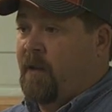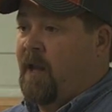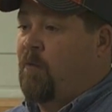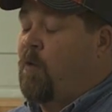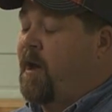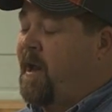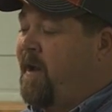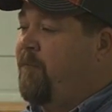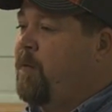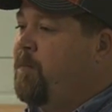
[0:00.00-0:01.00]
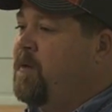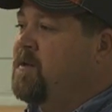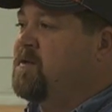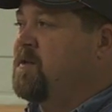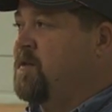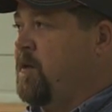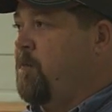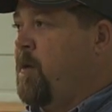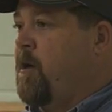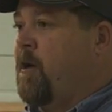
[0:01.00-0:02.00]
And what every business in
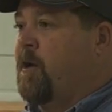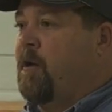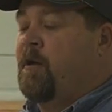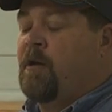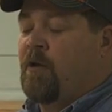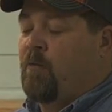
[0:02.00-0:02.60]
America,